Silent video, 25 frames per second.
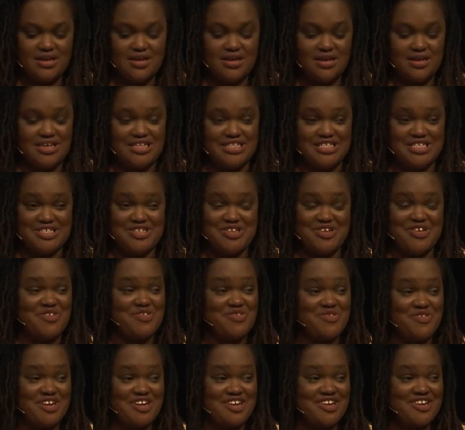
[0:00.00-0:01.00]
It's no
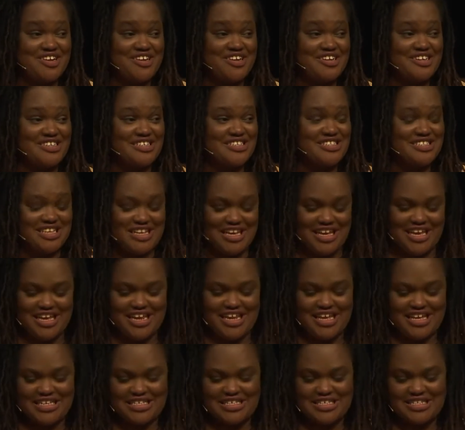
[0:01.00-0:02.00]
wonder, seeing
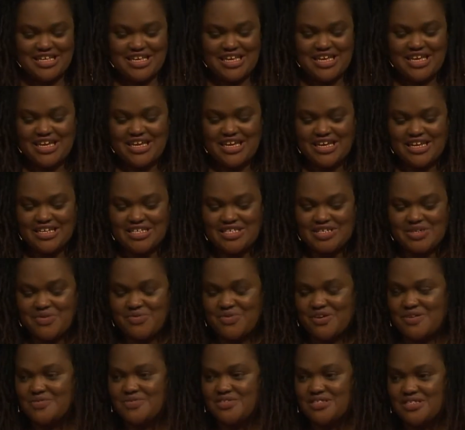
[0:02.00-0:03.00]
as the kid has
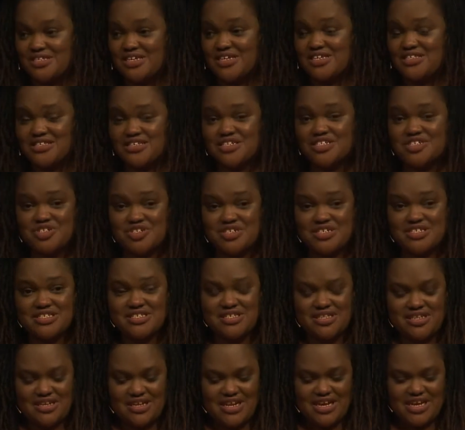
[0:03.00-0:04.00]
grown 6 inches
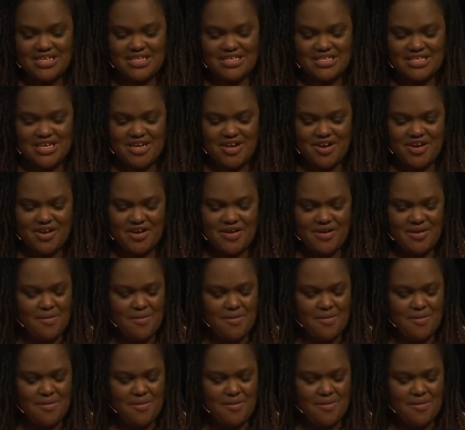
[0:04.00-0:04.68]
in the last year.